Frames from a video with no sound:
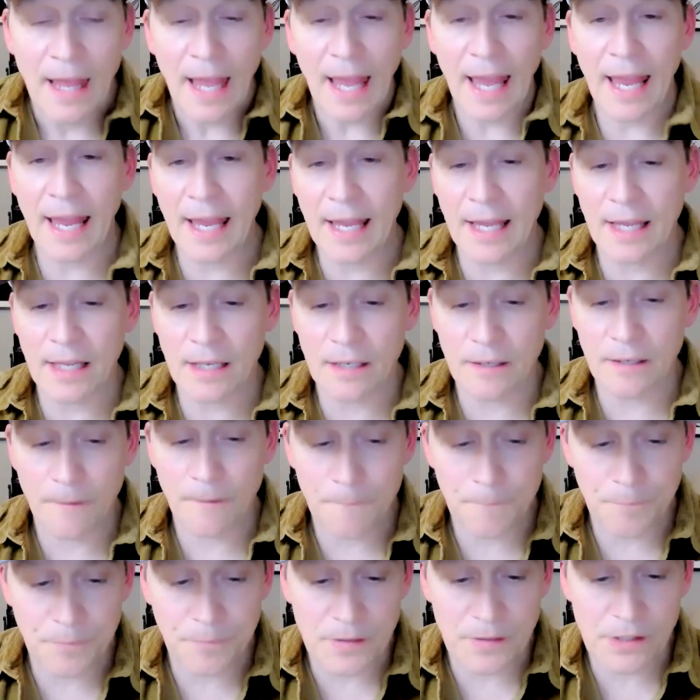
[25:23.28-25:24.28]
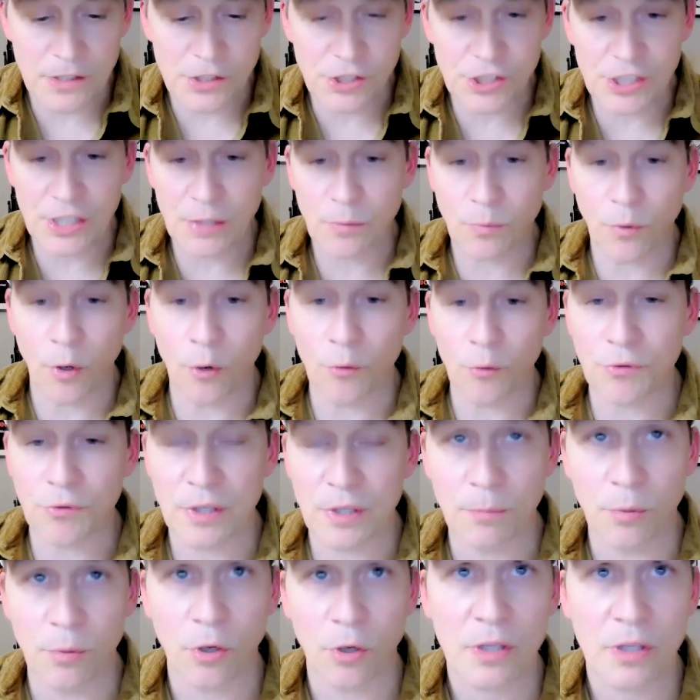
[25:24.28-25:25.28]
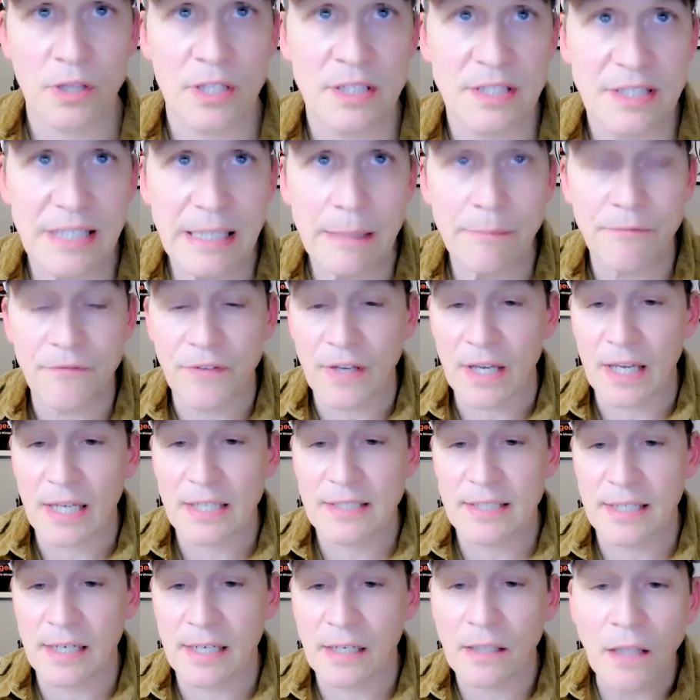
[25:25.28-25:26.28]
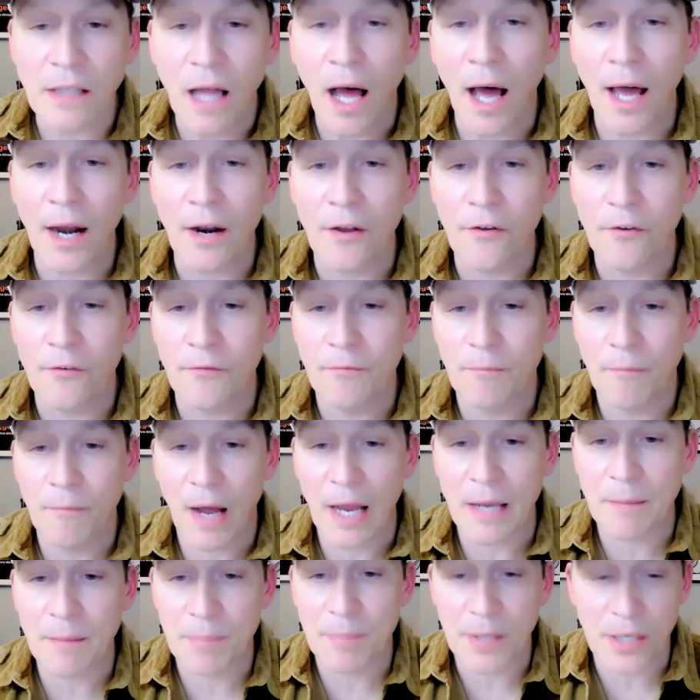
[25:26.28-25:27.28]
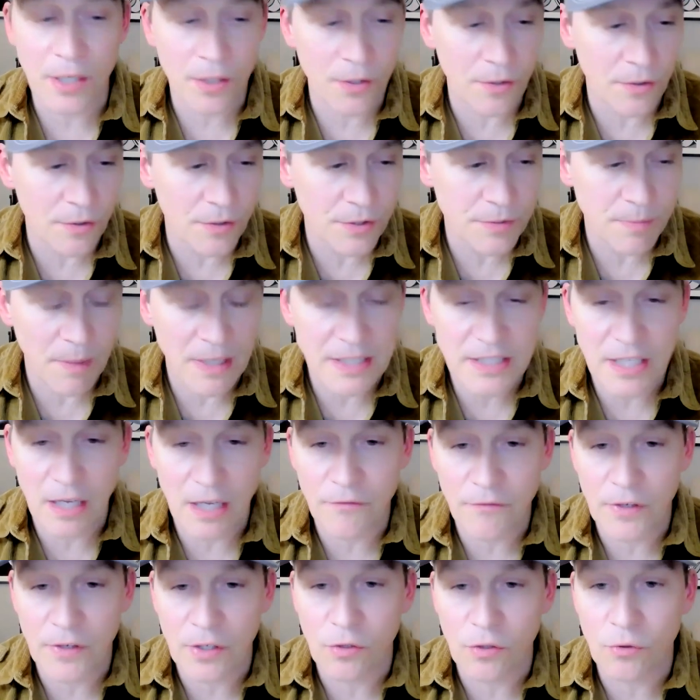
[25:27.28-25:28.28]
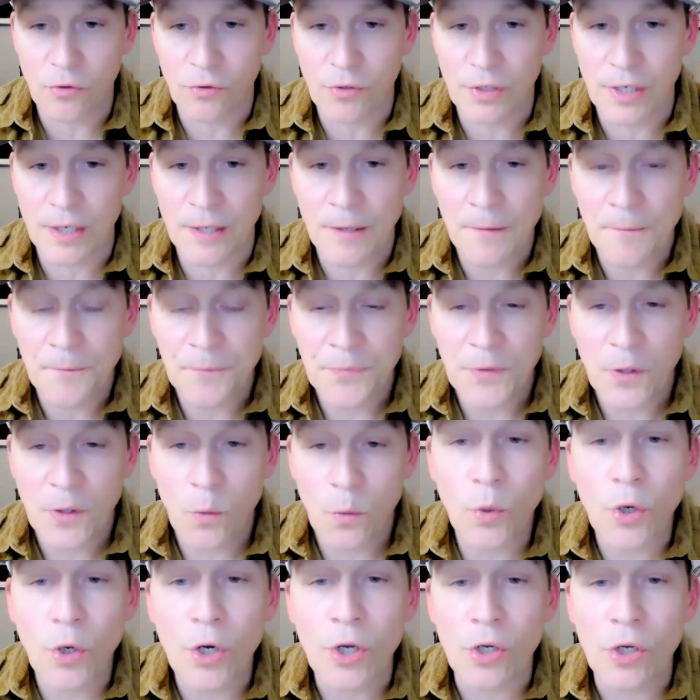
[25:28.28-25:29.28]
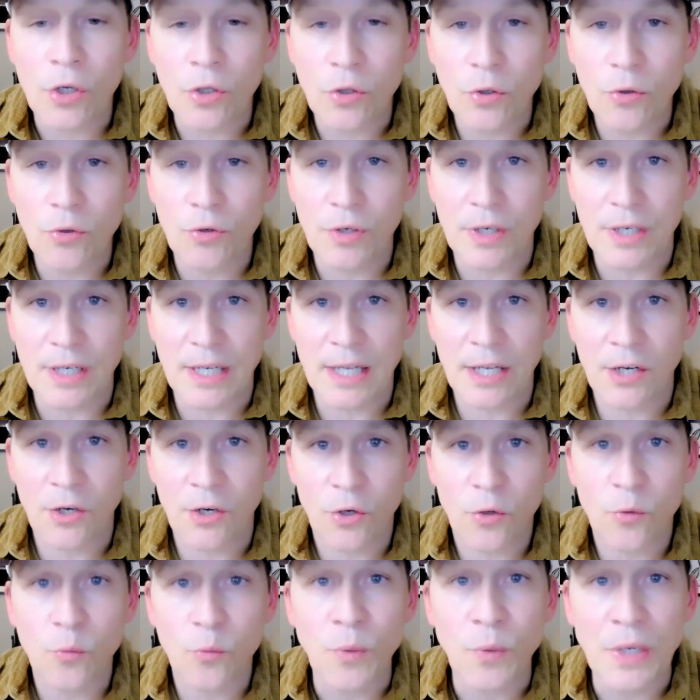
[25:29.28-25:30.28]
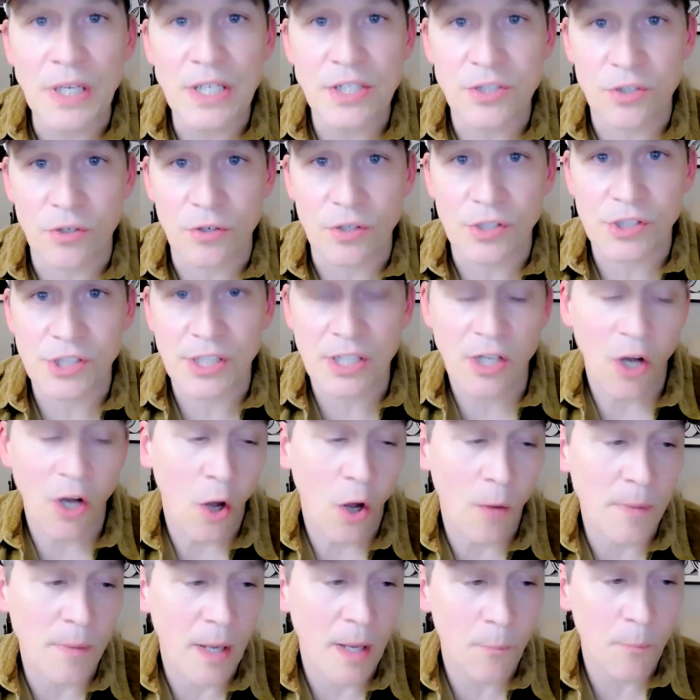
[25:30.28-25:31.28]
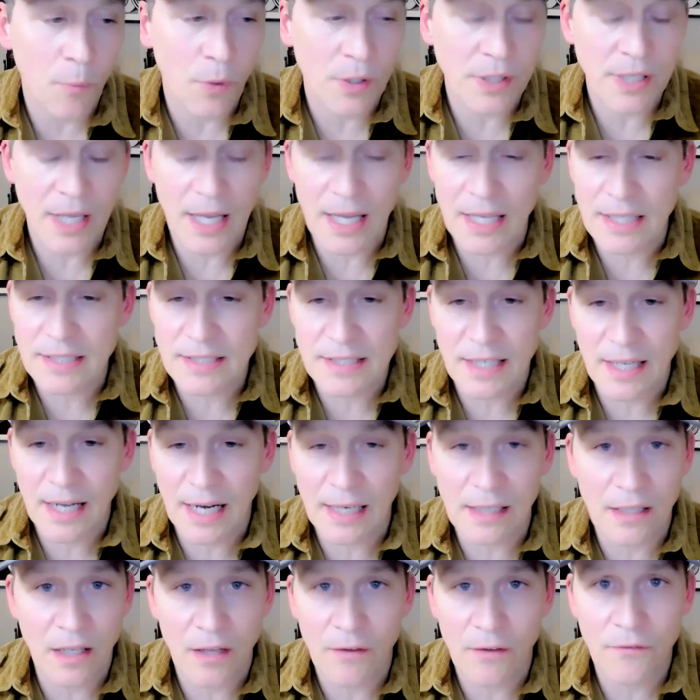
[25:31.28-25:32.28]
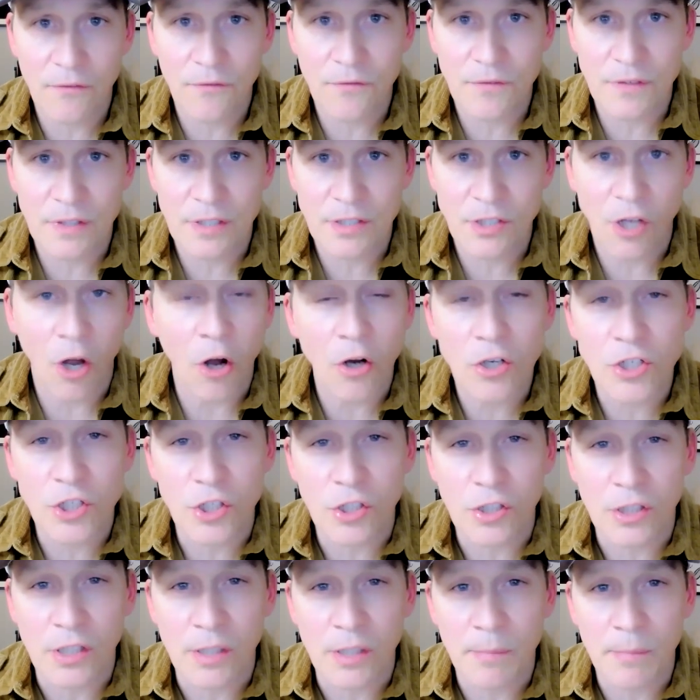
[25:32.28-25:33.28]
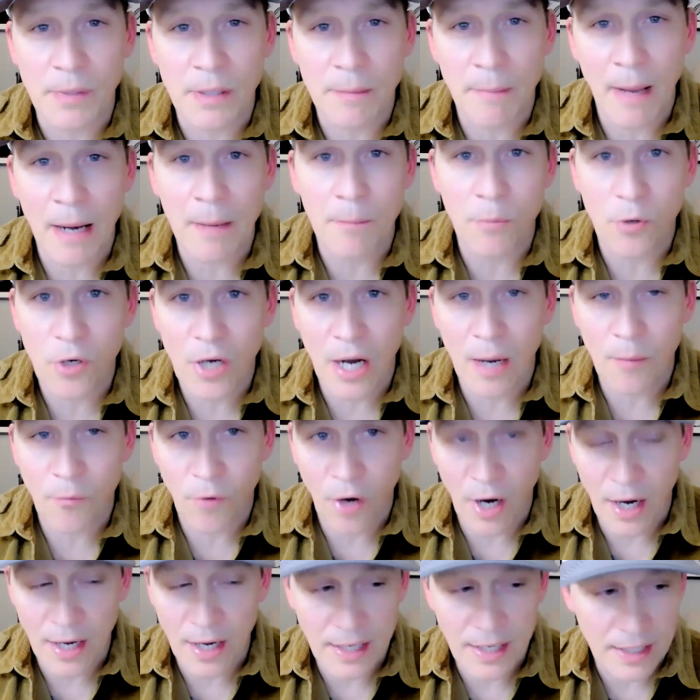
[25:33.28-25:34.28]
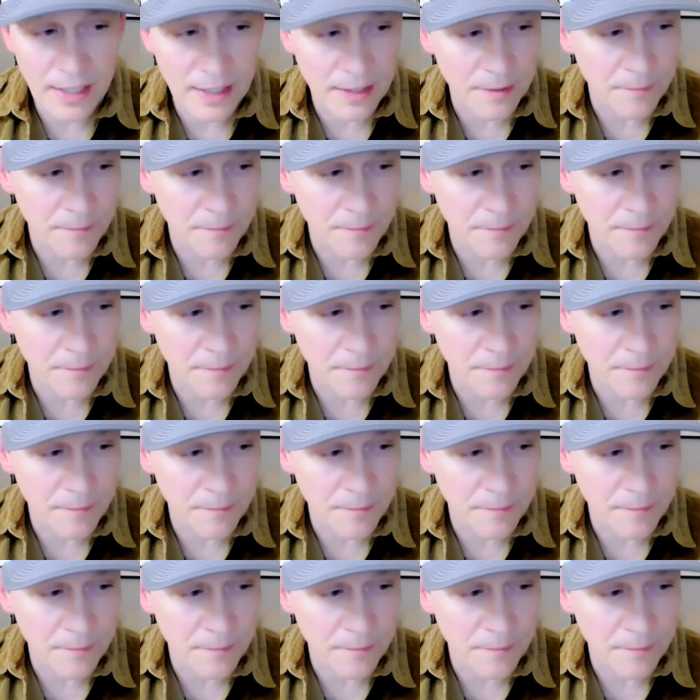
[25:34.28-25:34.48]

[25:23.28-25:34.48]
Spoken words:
And she wrote the book The Sleep Fix, and a lot of my peers, myself included, were included in her research. She called me up one day and said, I'd love to talk to you a little bit about a book I'm writing.